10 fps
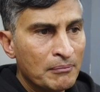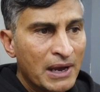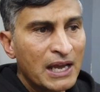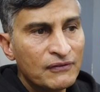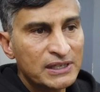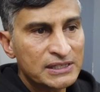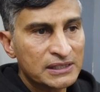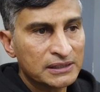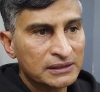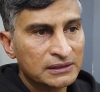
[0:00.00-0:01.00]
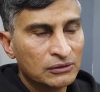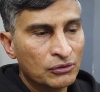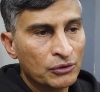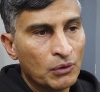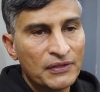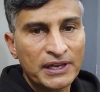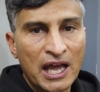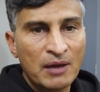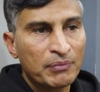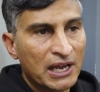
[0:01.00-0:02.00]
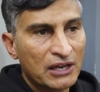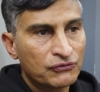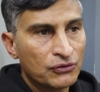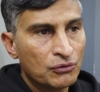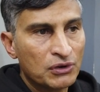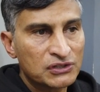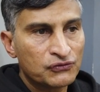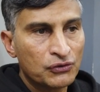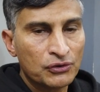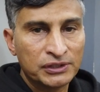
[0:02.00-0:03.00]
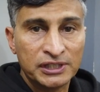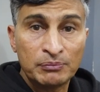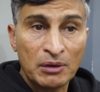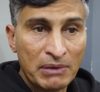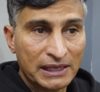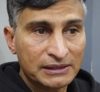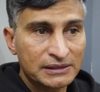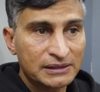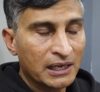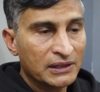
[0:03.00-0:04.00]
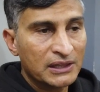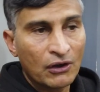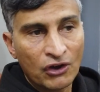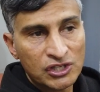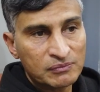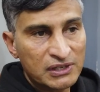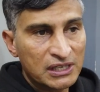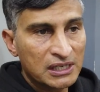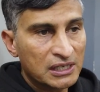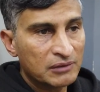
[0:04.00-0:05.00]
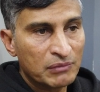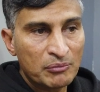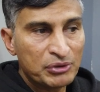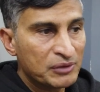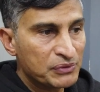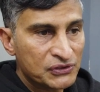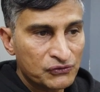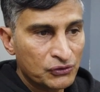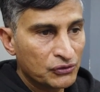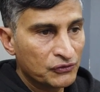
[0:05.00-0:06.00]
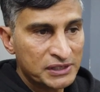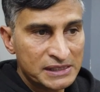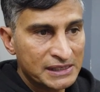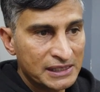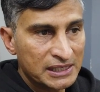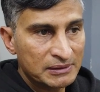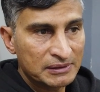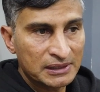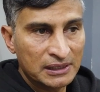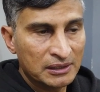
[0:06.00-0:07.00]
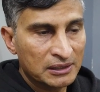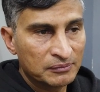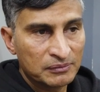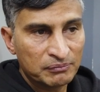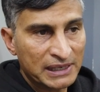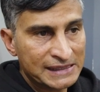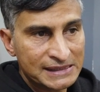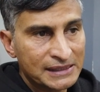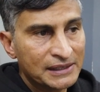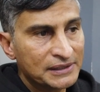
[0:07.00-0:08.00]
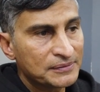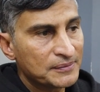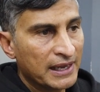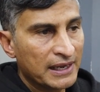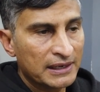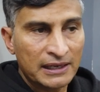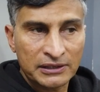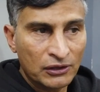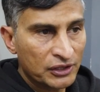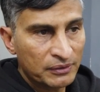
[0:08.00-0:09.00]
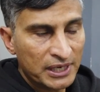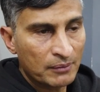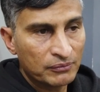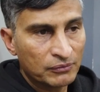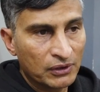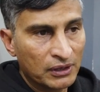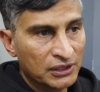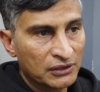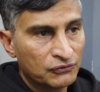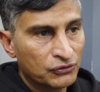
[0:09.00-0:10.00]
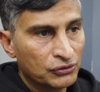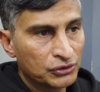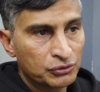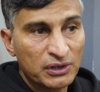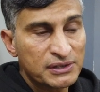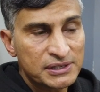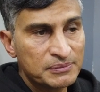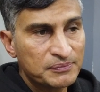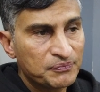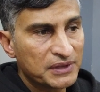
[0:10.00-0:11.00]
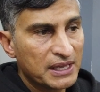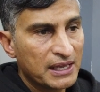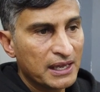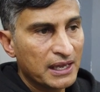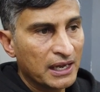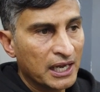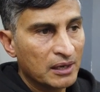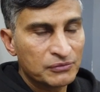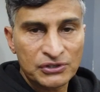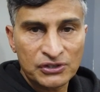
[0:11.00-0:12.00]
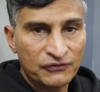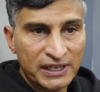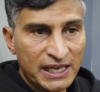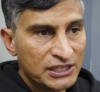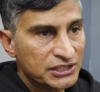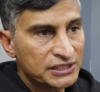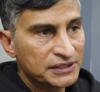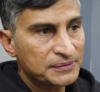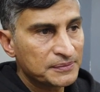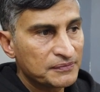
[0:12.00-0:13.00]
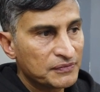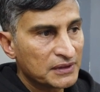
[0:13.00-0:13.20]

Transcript: my visa, or the one that I applied for, was for diplomat. And then they asked me my purpose for visiting Pakistan, and I told them that I'm here for tourism, I'm just on vacation.